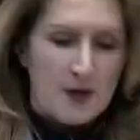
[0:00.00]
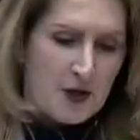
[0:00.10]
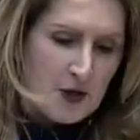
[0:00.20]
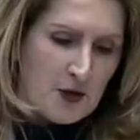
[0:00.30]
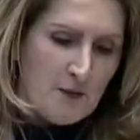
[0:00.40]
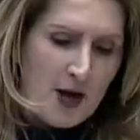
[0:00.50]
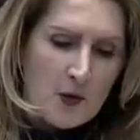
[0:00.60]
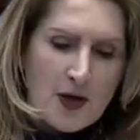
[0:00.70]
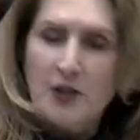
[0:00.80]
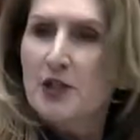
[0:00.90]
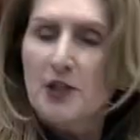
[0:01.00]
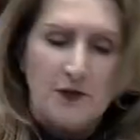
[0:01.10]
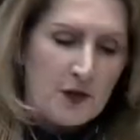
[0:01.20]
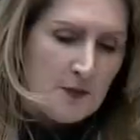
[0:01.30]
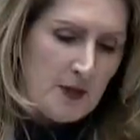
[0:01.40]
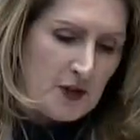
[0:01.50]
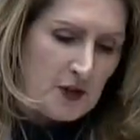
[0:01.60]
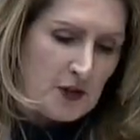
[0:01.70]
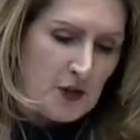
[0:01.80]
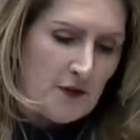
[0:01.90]
Speaker, my question is for the
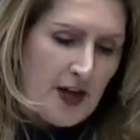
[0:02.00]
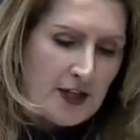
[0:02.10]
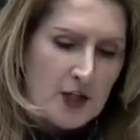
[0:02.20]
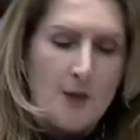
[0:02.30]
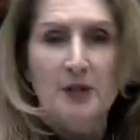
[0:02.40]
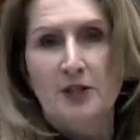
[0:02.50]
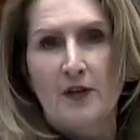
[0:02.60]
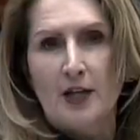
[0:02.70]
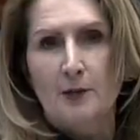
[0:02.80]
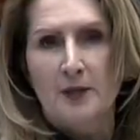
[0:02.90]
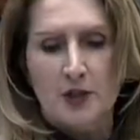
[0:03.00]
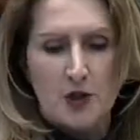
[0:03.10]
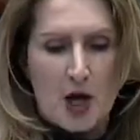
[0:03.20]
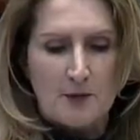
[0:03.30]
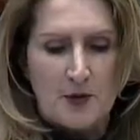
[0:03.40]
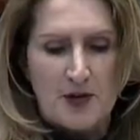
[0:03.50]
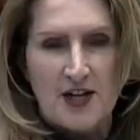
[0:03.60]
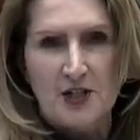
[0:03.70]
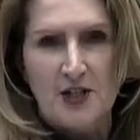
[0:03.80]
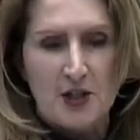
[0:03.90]
Minister of Economic Development, Job
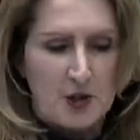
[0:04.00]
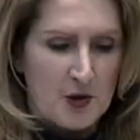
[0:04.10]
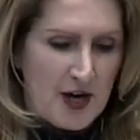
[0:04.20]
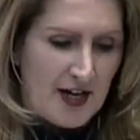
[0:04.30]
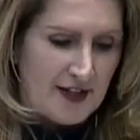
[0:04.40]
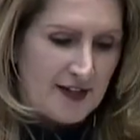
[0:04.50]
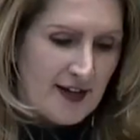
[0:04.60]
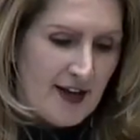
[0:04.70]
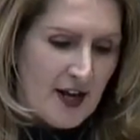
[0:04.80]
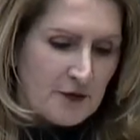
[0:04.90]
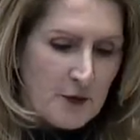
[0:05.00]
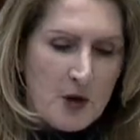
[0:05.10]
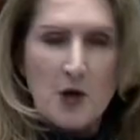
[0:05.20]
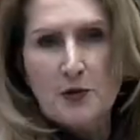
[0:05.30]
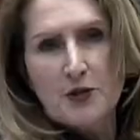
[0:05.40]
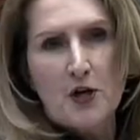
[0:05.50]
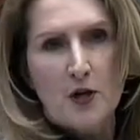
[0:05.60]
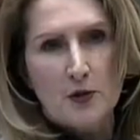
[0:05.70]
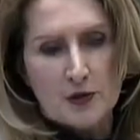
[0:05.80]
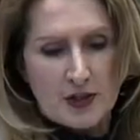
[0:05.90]
Creation and Trade. From coast to
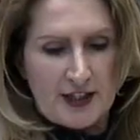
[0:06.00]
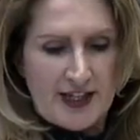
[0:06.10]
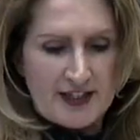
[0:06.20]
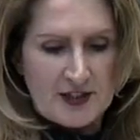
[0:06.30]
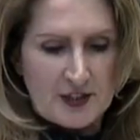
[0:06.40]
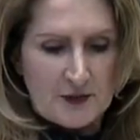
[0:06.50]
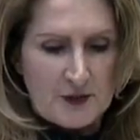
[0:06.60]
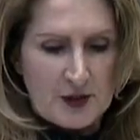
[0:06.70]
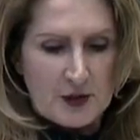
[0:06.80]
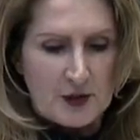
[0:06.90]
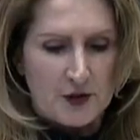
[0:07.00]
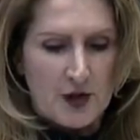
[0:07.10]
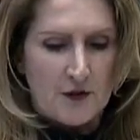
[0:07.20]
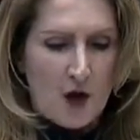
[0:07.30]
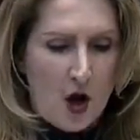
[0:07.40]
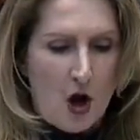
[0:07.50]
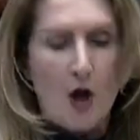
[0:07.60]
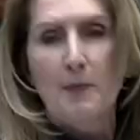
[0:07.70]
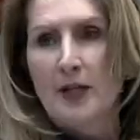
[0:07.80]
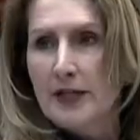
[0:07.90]
coast, elected officials of
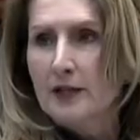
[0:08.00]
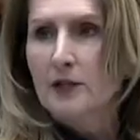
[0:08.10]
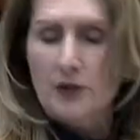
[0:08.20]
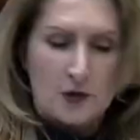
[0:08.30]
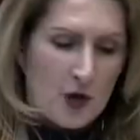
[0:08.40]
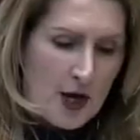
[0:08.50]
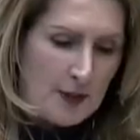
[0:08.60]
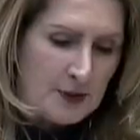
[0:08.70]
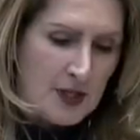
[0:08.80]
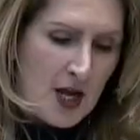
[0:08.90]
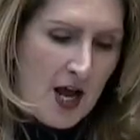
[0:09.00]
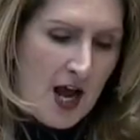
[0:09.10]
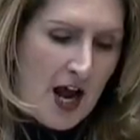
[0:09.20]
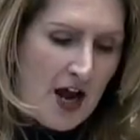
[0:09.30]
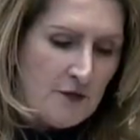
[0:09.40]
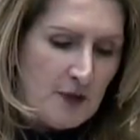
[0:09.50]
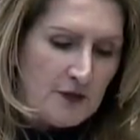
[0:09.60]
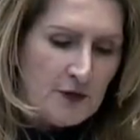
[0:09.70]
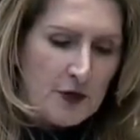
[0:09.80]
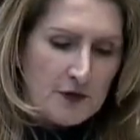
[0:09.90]
all political stripes have
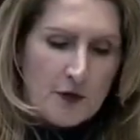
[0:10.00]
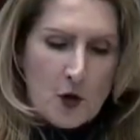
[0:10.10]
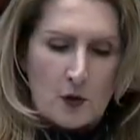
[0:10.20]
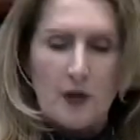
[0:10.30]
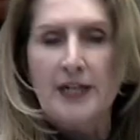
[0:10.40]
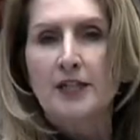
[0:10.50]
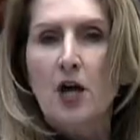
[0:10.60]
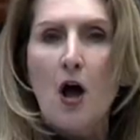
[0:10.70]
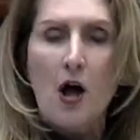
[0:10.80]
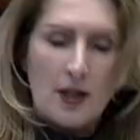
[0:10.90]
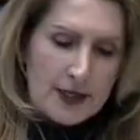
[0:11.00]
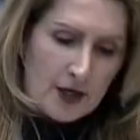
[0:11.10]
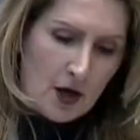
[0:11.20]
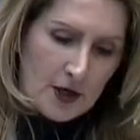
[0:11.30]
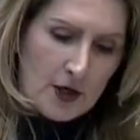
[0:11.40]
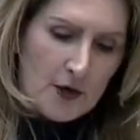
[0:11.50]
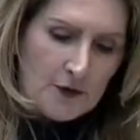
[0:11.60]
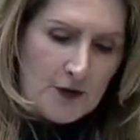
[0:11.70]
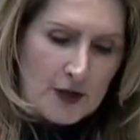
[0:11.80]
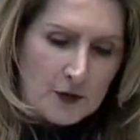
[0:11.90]
been very vocal in calling on our
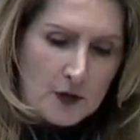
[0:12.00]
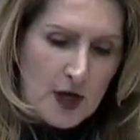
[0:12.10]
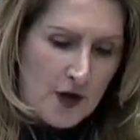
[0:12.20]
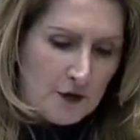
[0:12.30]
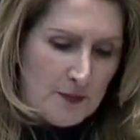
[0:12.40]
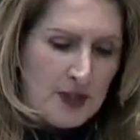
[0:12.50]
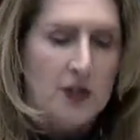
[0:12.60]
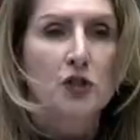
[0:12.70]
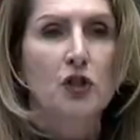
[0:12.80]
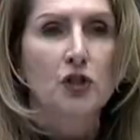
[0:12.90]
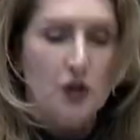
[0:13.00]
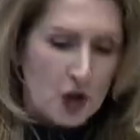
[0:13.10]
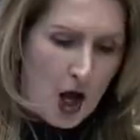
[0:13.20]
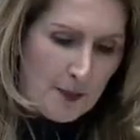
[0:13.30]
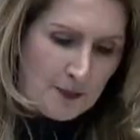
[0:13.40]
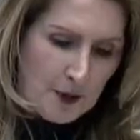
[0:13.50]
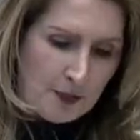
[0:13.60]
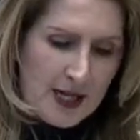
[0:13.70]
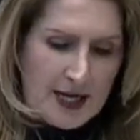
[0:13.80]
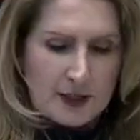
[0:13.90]
federal government to stop the
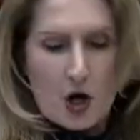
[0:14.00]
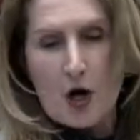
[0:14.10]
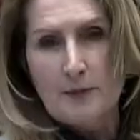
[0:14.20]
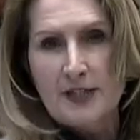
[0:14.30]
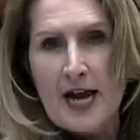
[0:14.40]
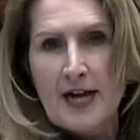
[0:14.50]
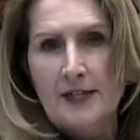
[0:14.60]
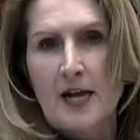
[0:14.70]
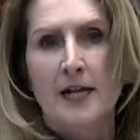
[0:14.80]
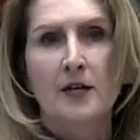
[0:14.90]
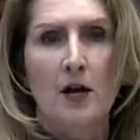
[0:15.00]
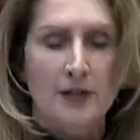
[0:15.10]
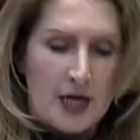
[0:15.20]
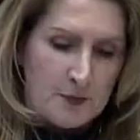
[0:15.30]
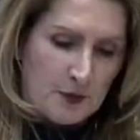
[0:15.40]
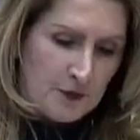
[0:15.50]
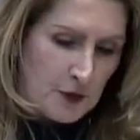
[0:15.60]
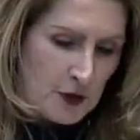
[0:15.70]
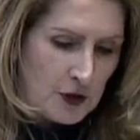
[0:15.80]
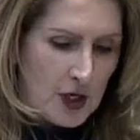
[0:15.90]
planned carbon tax hike on April
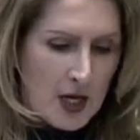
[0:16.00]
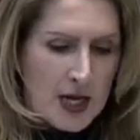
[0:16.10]
1st.